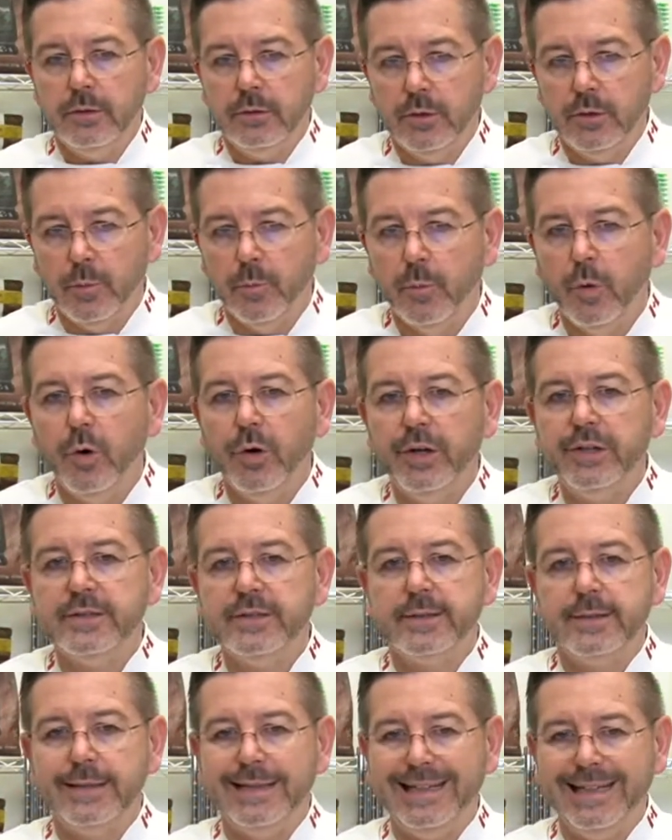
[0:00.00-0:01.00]
the
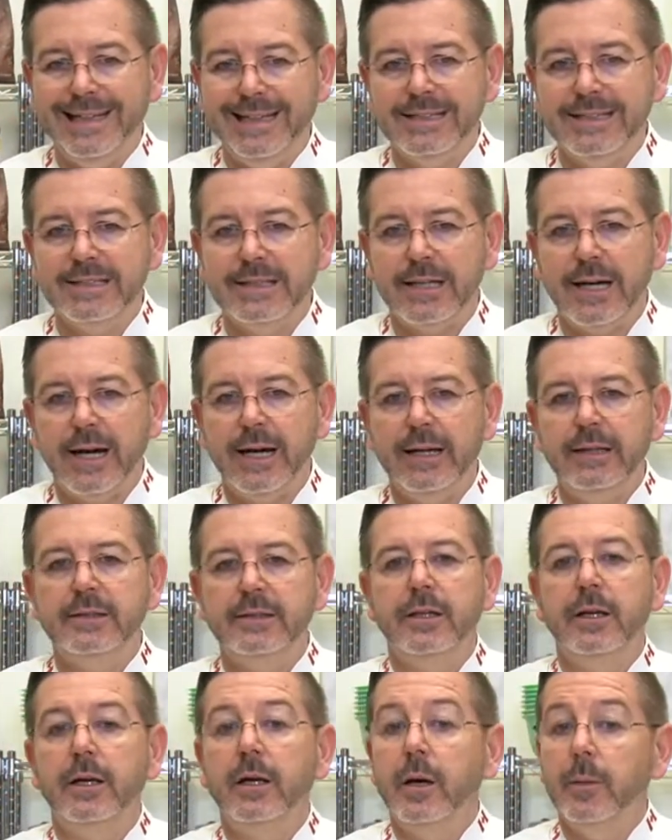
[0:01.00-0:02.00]
moist
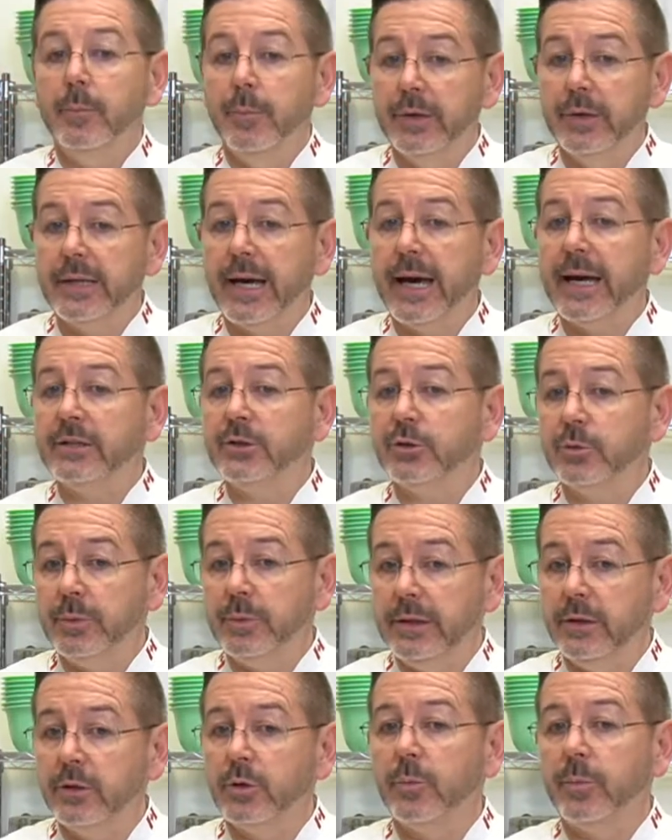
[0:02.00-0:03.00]
inside, but has to
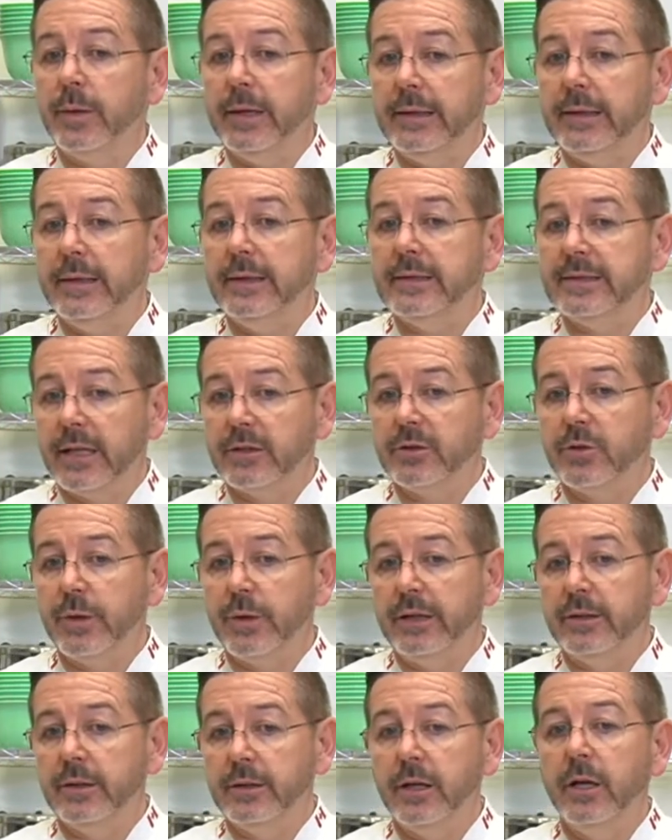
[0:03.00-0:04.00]
be completely
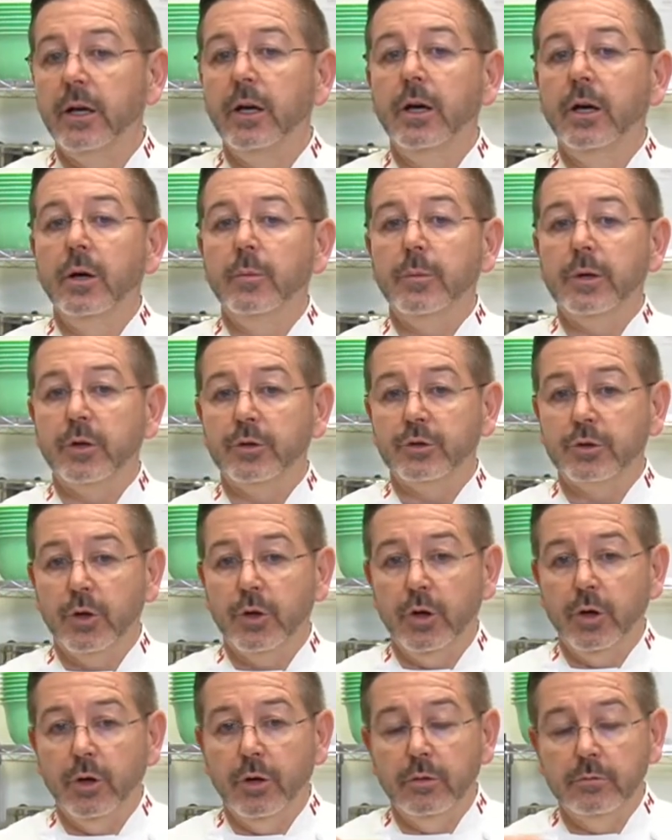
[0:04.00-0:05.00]
saturated, because
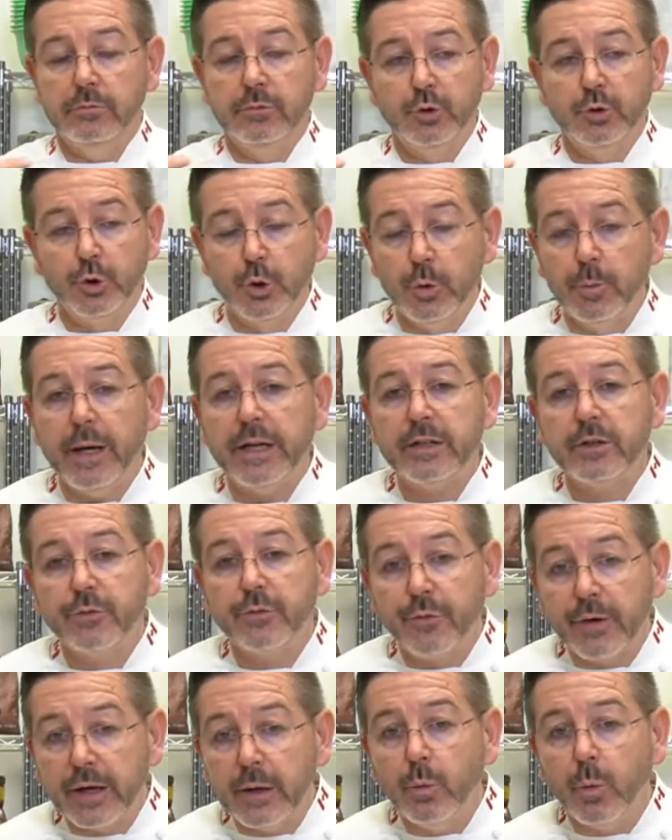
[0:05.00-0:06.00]
too much
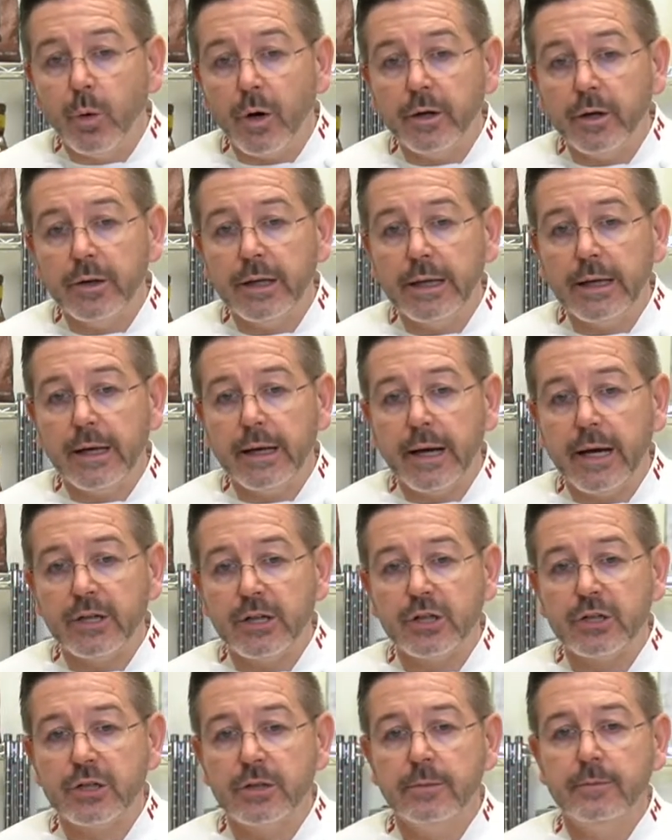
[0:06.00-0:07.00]
free water in
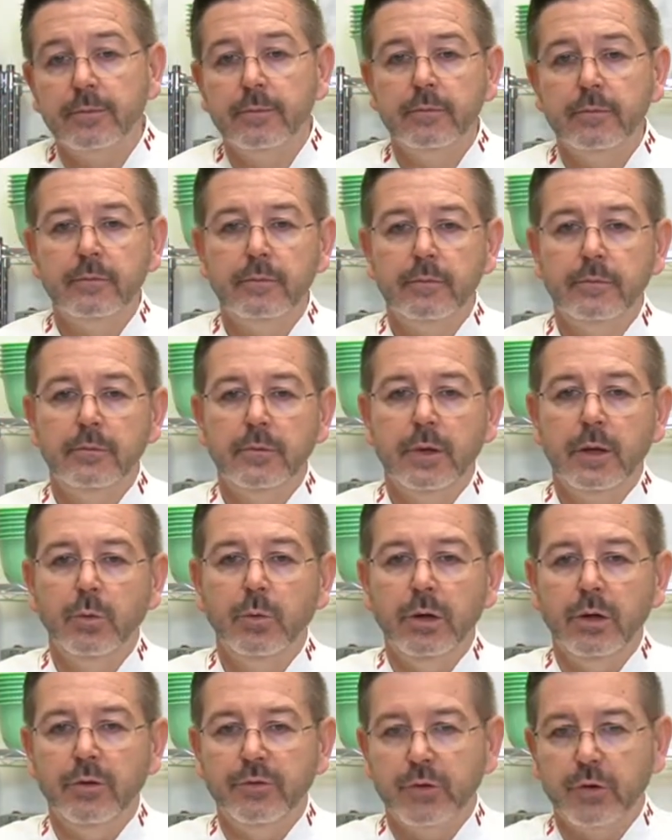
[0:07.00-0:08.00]
ganache
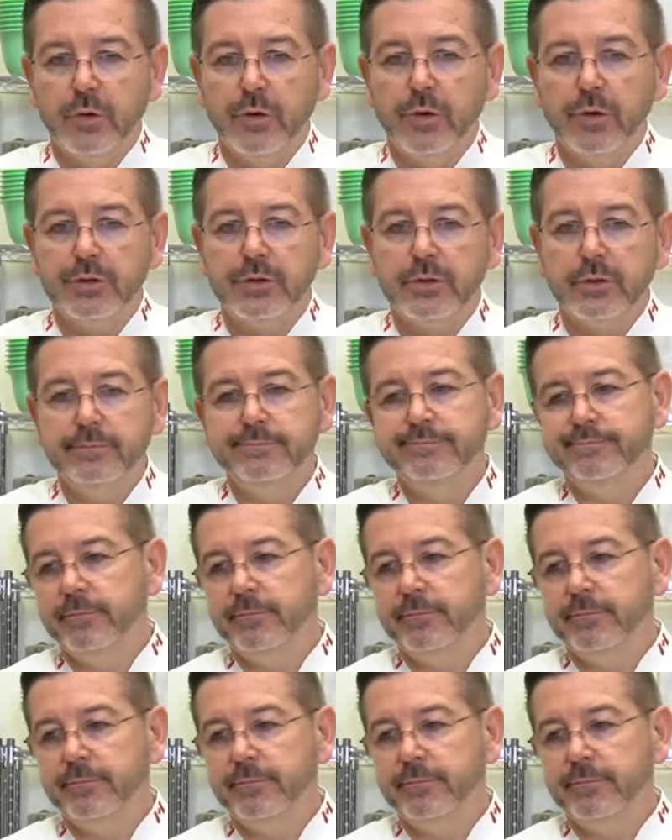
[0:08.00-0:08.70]
will, of course,